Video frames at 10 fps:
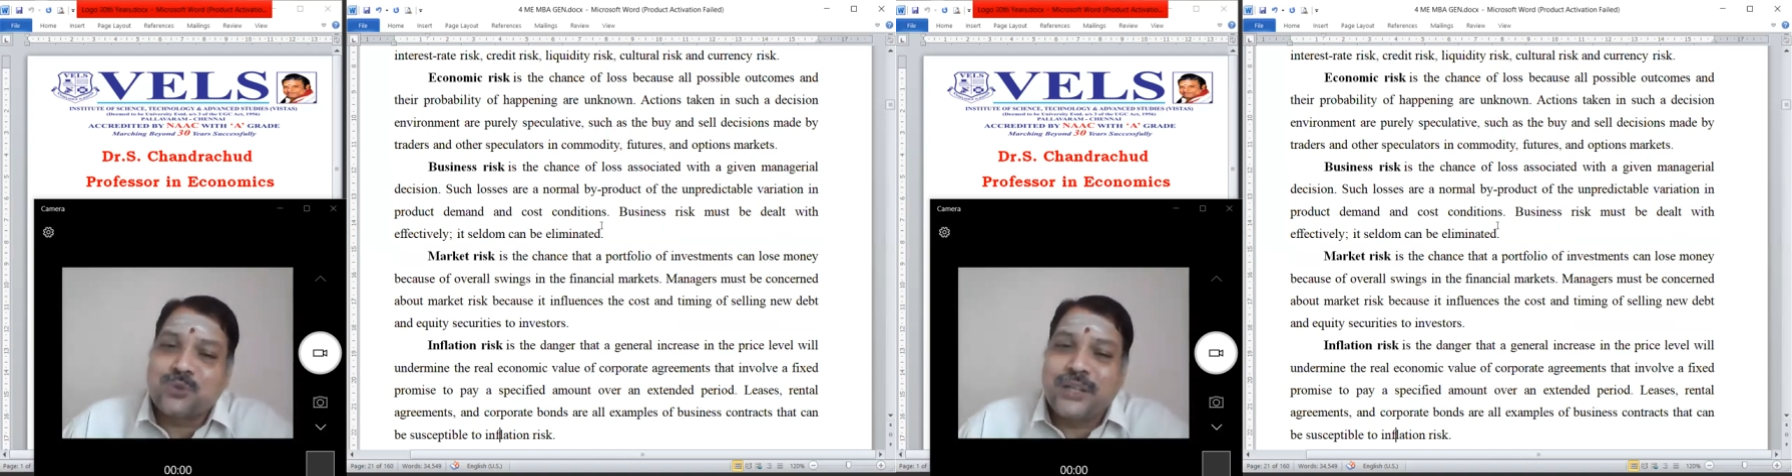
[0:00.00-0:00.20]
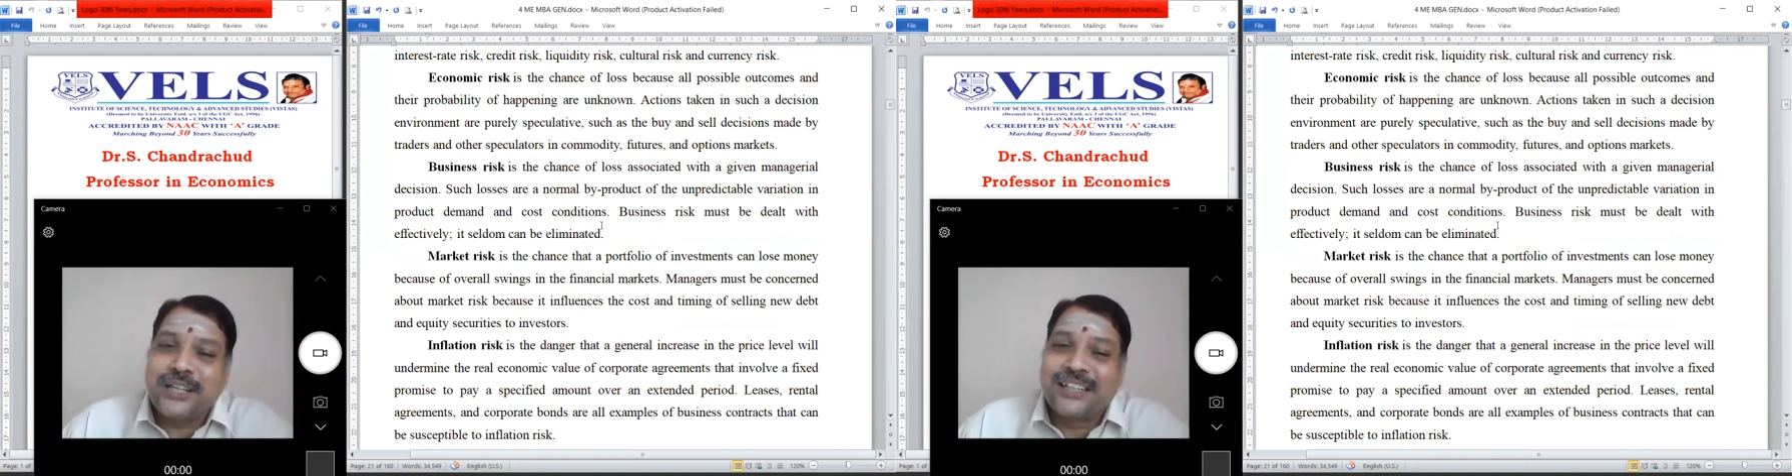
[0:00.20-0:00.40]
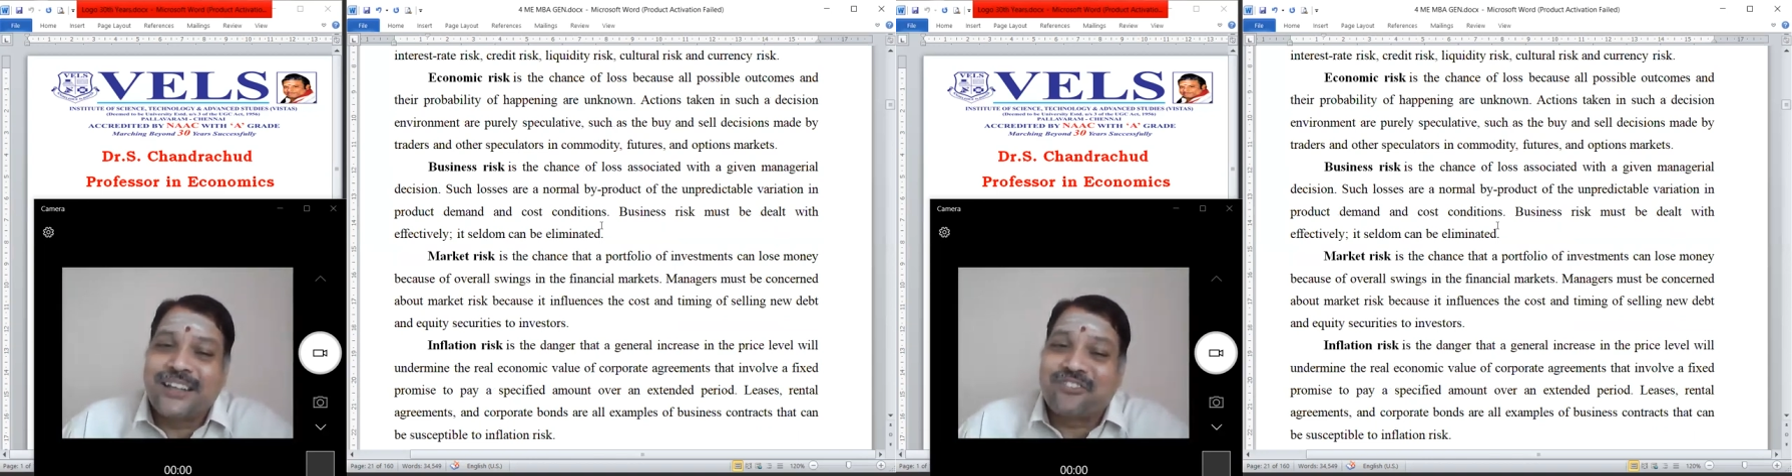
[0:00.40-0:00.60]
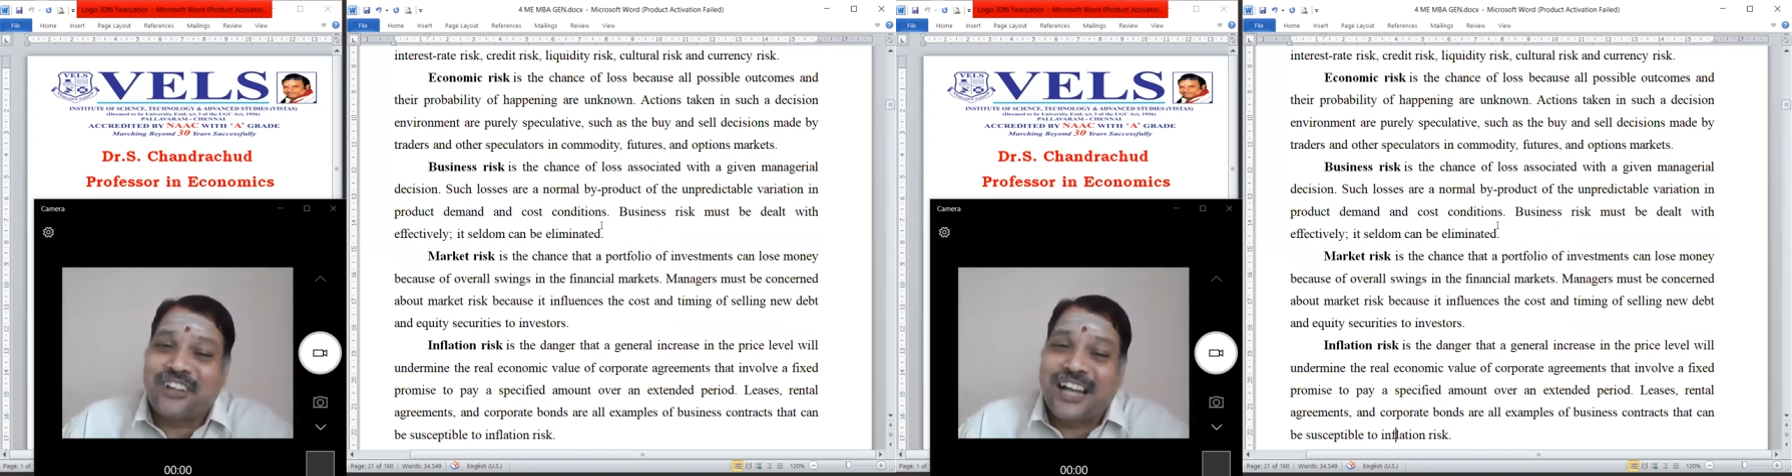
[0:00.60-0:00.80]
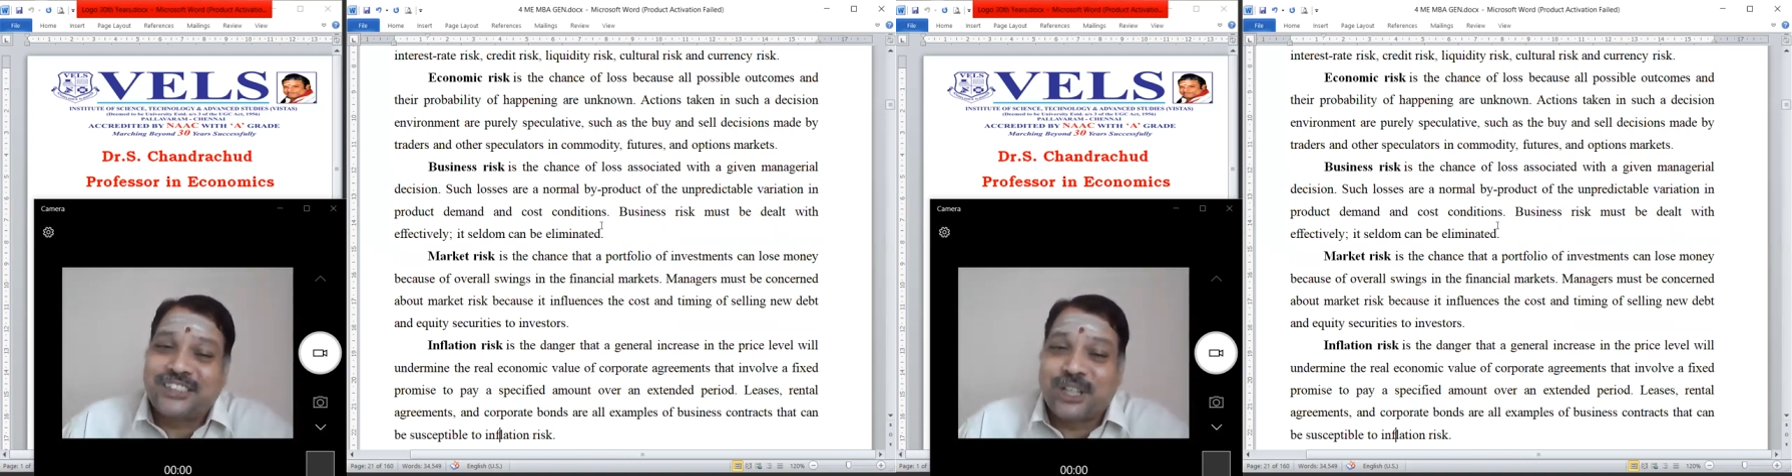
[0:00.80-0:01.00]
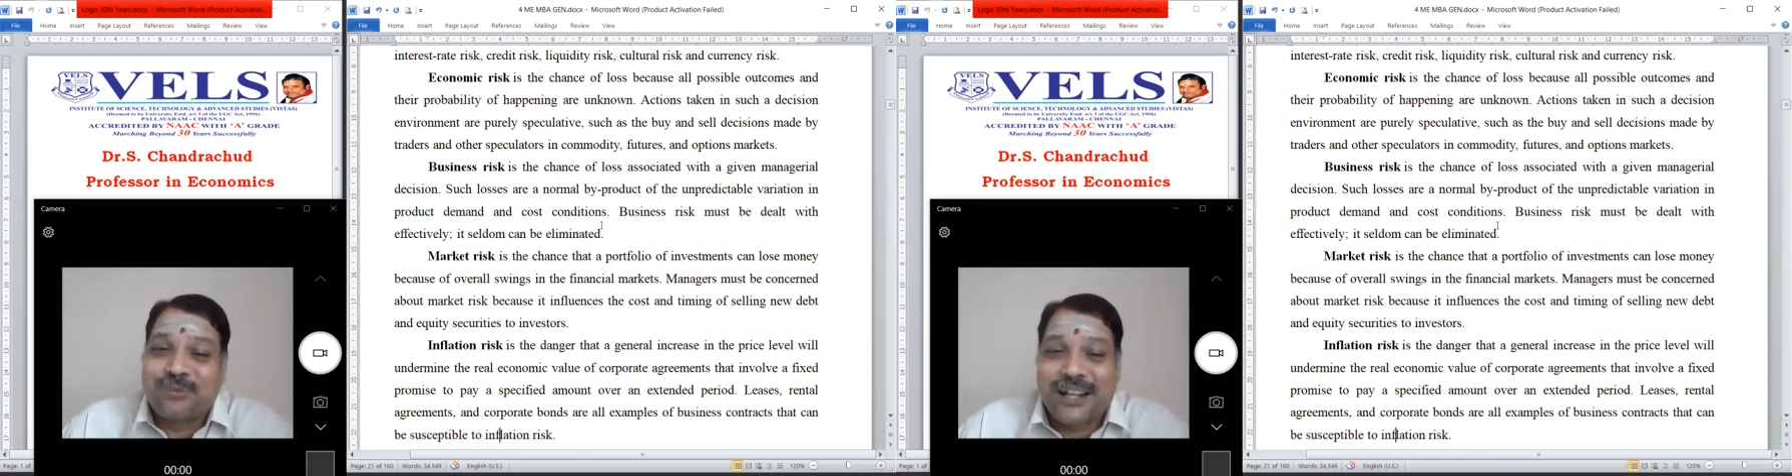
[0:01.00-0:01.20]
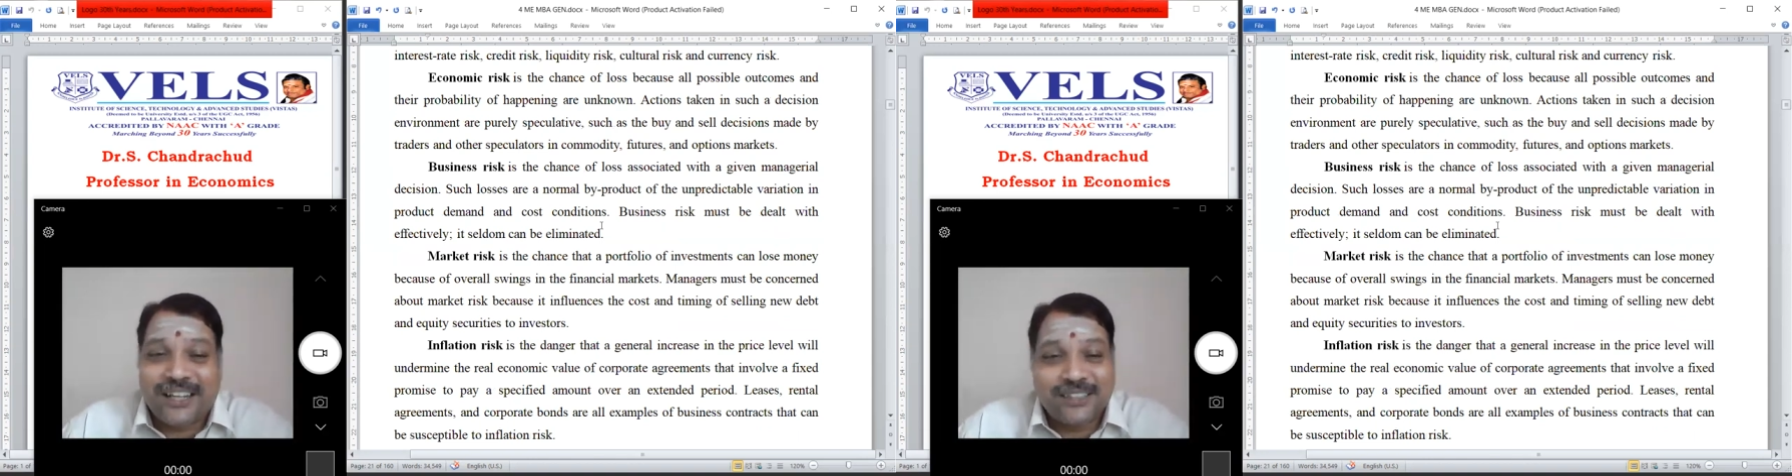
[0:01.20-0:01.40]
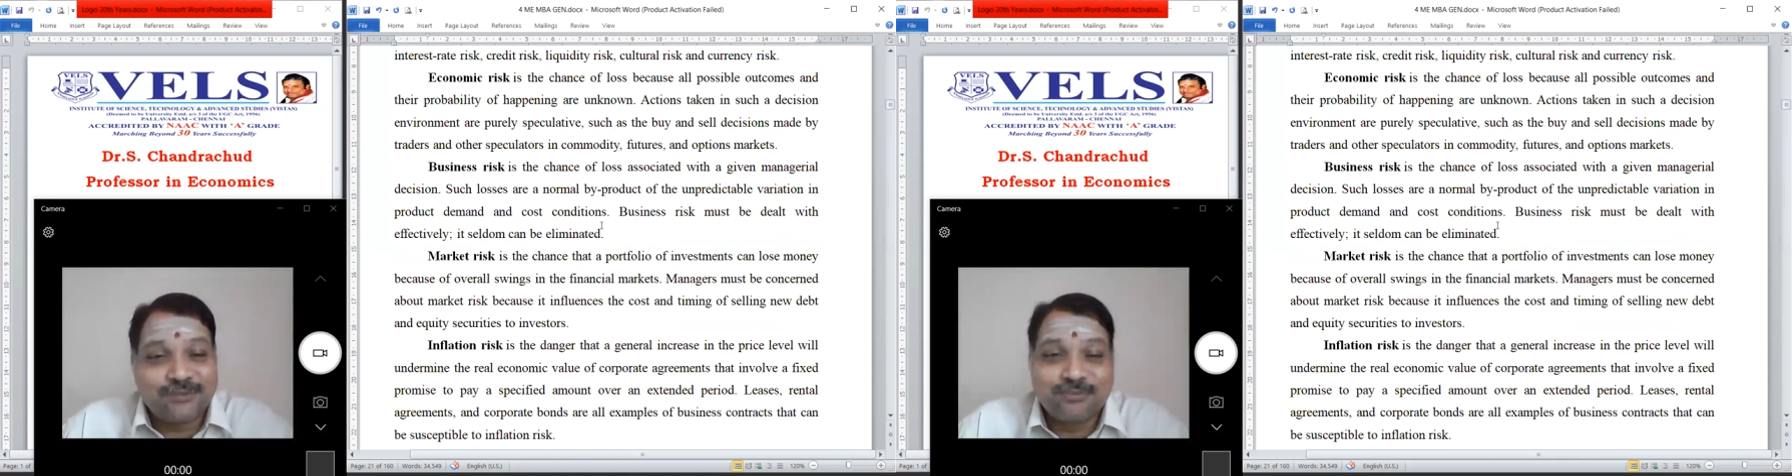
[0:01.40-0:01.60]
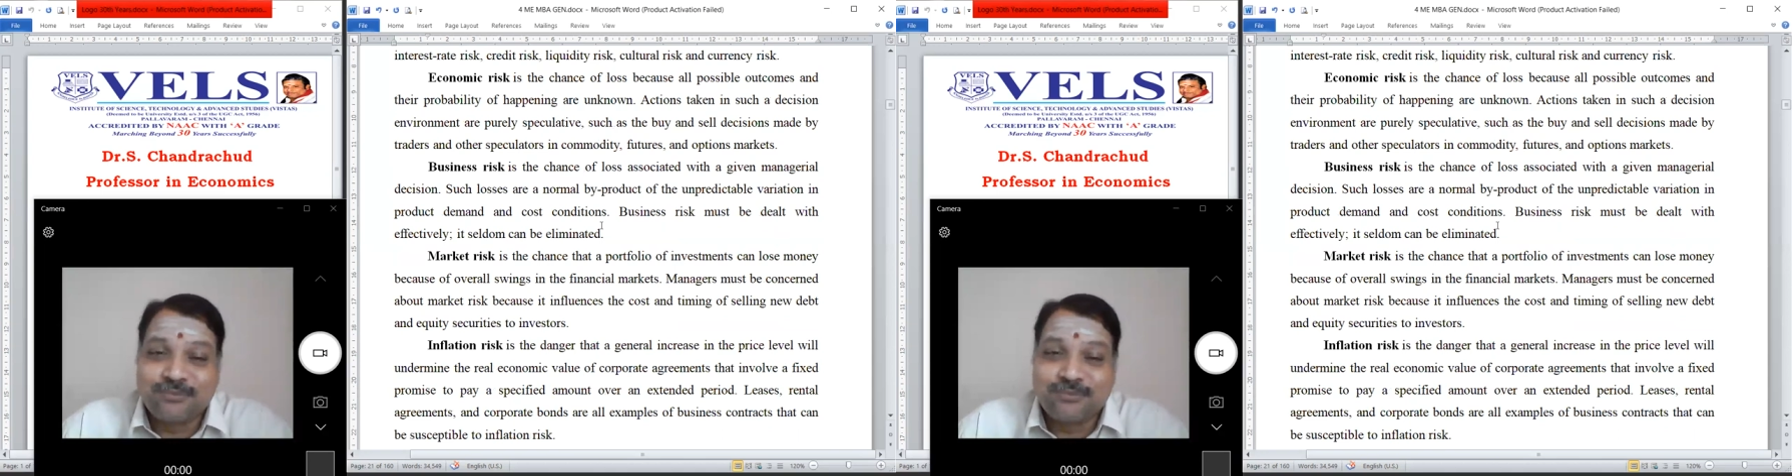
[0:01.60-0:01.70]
swing in the financial market,